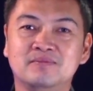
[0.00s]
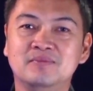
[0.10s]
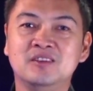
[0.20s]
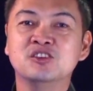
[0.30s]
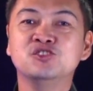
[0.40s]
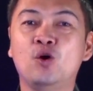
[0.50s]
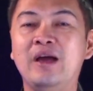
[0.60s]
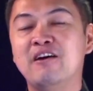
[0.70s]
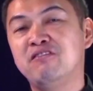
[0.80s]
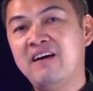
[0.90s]
There's no
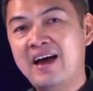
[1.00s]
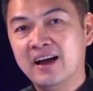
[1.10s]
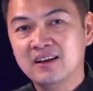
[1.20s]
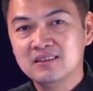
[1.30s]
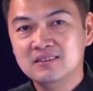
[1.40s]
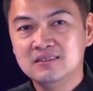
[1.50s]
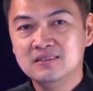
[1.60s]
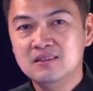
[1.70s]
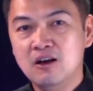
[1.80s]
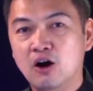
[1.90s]
effect
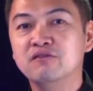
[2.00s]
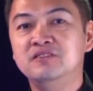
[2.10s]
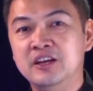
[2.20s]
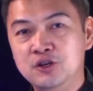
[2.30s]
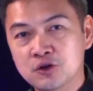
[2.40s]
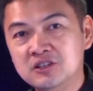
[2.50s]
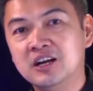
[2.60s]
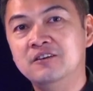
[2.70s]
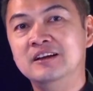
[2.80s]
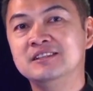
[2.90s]
of the
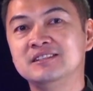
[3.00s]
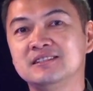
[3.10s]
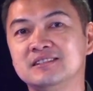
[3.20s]
Eucharist.